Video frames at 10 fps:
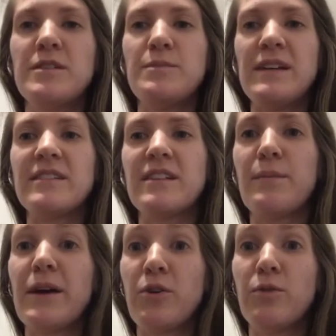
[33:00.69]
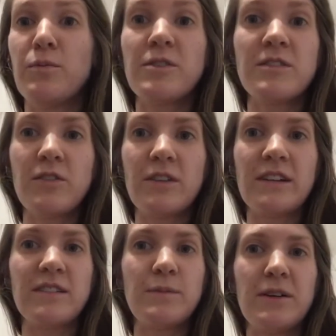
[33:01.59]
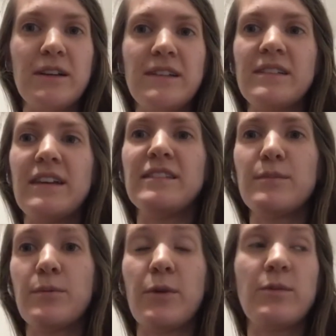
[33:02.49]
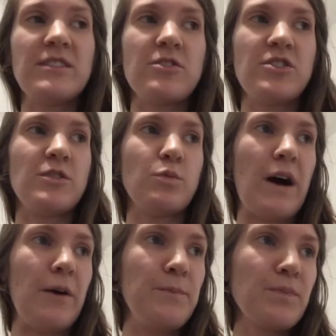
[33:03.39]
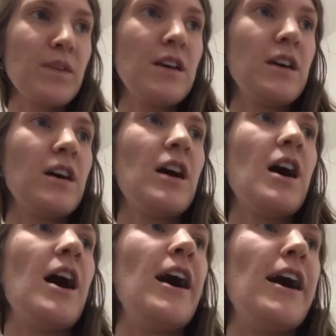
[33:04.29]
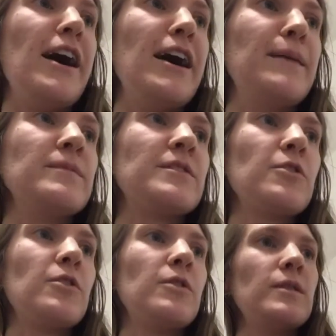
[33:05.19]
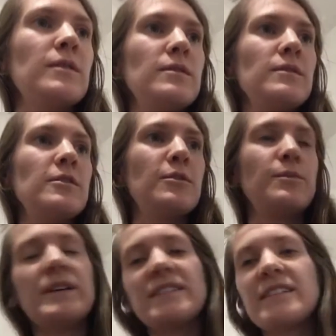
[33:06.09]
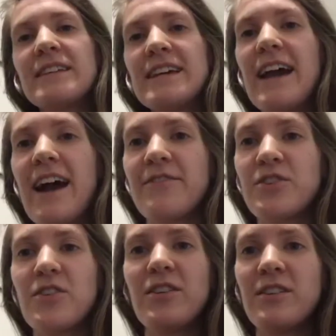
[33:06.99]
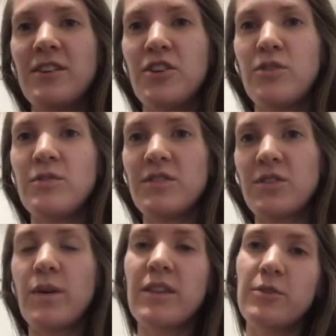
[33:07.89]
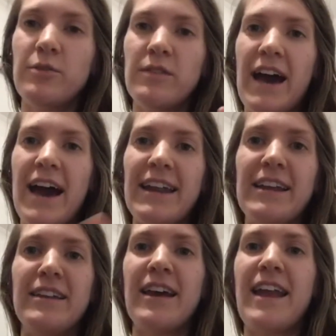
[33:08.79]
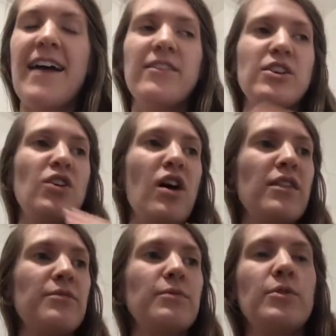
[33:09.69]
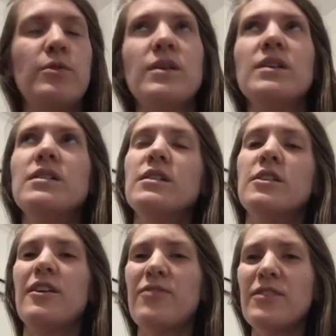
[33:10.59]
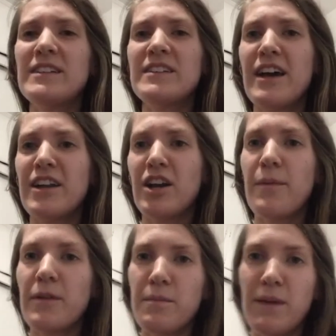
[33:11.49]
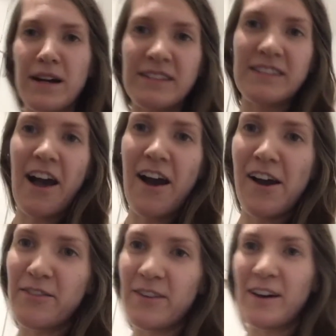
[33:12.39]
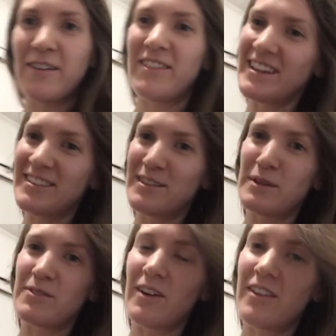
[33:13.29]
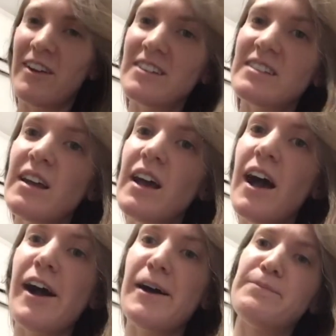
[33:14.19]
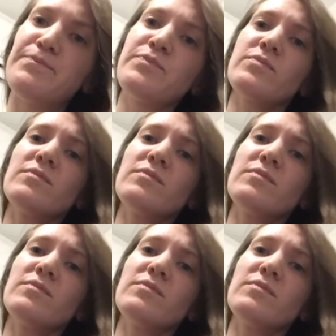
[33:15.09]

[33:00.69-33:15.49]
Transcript: much based on my own personal experience and some of my research as well. Um, so, you know, basically after, you know, just going through that and, and having gone through, you know, I've only done a couple of months of, uh, thank you so much for all the hearts, um,